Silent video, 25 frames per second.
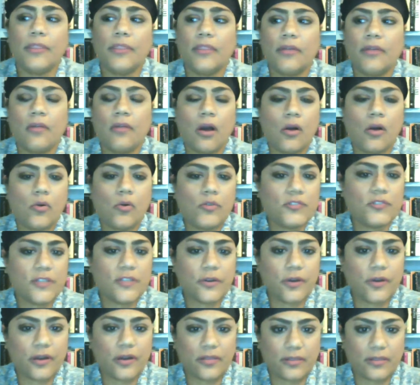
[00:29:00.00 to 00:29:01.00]
But there are
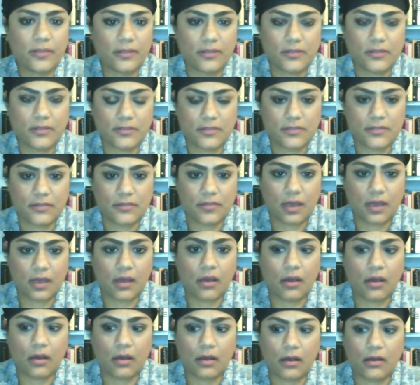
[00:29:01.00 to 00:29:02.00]
also others that
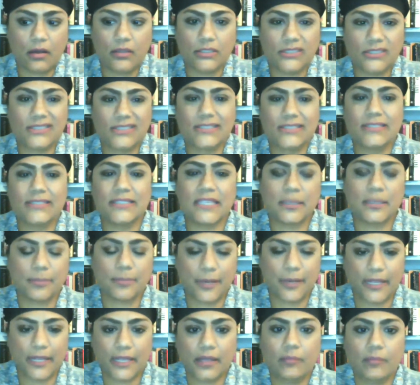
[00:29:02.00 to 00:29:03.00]
are
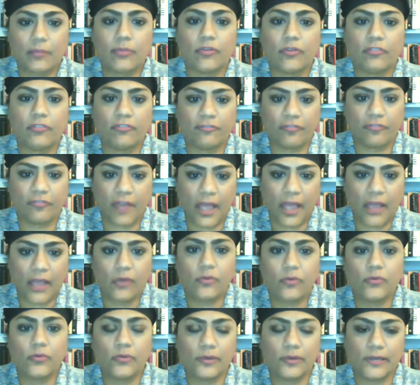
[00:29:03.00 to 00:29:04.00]
deeply and
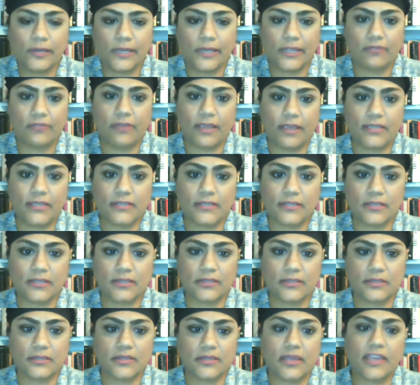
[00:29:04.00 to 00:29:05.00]
profoundly
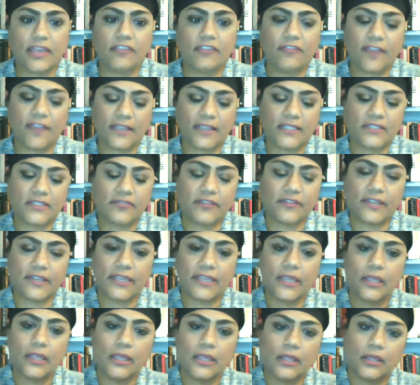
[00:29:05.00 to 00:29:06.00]
racist that
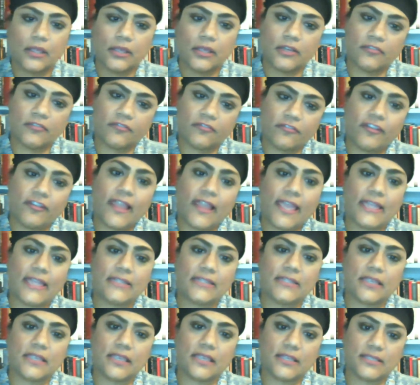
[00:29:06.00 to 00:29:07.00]
effectively mm.
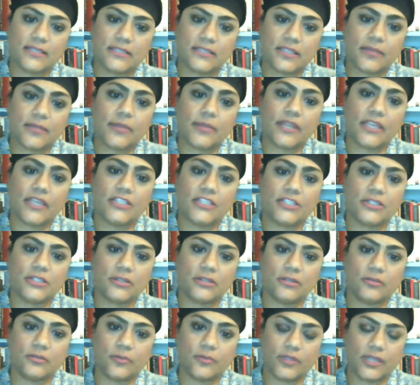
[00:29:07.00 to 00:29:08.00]
conflate
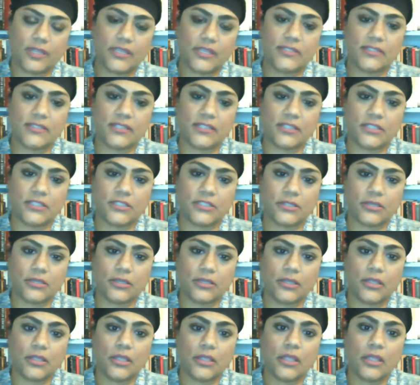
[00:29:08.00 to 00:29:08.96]
extermination with extinction.